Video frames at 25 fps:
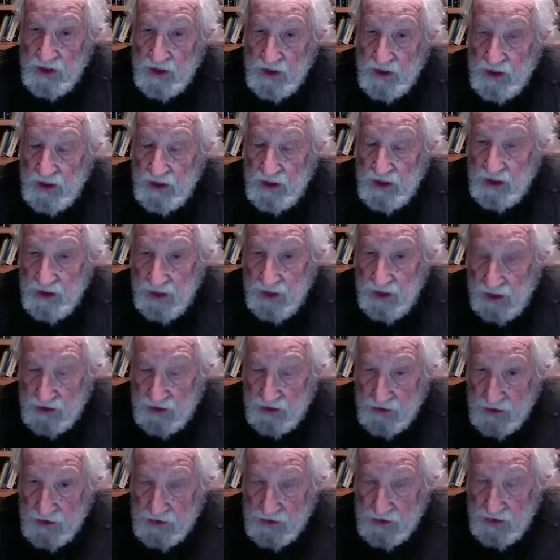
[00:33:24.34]
Now, that's
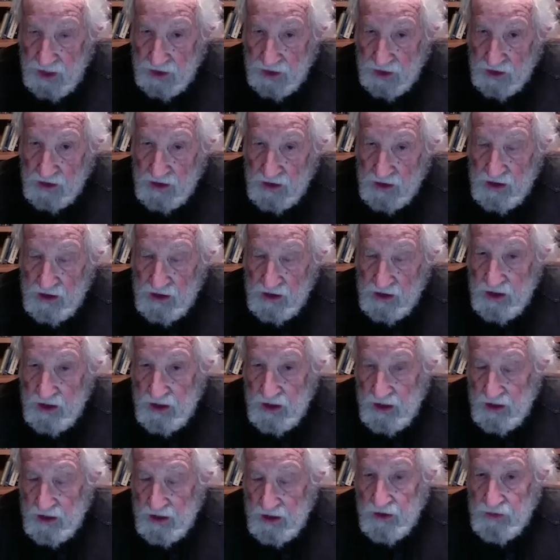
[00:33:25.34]
the second.
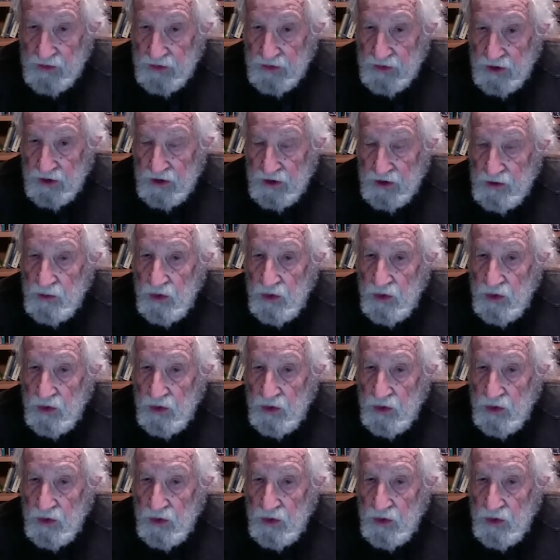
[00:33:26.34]
The third